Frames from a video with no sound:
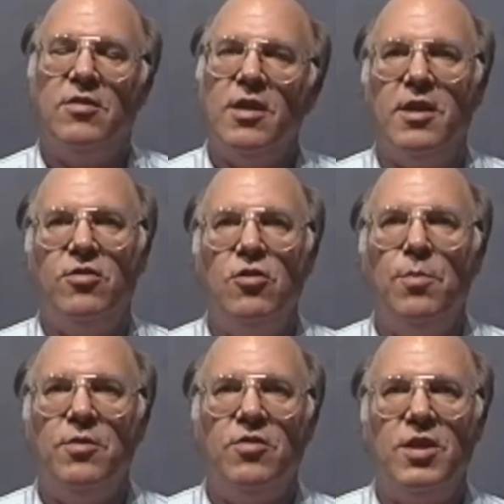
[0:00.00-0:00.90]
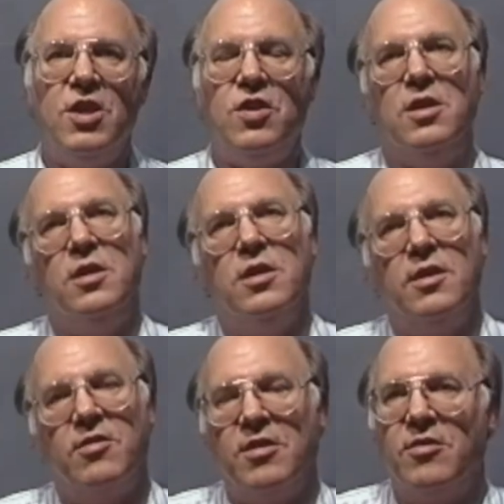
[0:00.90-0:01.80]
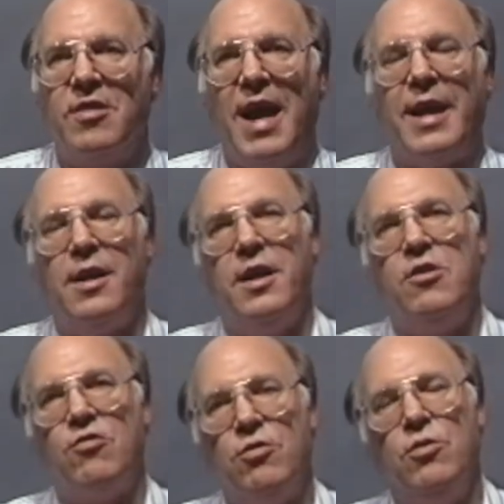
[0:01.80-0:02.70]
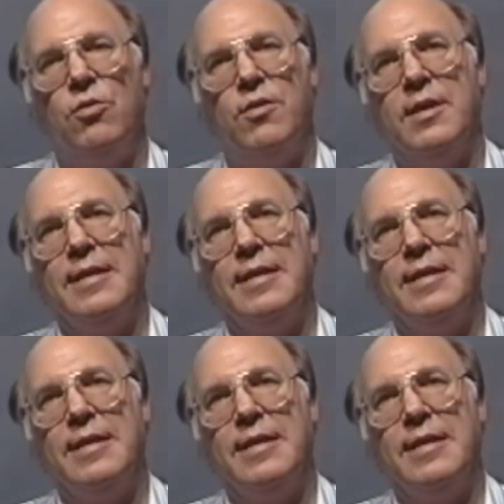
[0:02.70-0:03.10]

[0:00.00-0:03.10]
not a superstition. It's exactly true.